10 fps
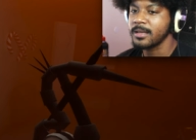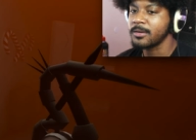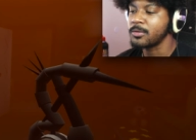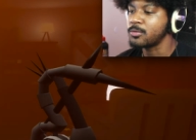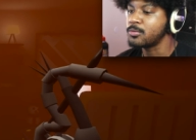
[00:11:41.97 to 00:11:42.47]
Hey,
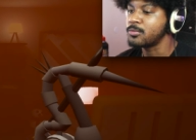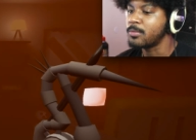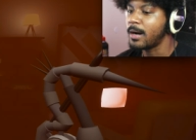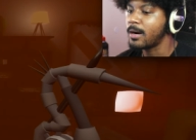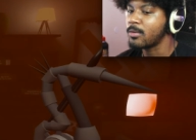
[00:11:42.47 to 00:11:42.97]
ooh,
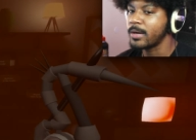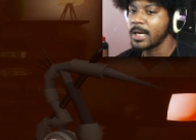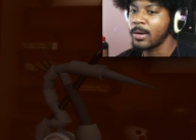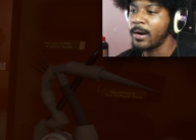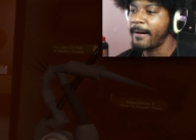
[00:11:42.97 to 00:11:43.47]
wow,
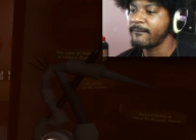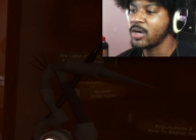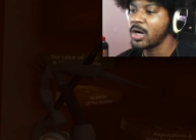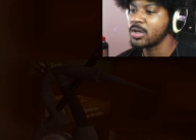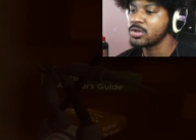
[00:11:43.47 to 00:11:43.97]
wig waff
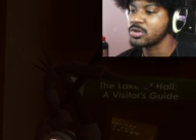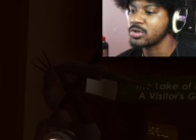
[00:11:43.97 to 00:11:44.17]
out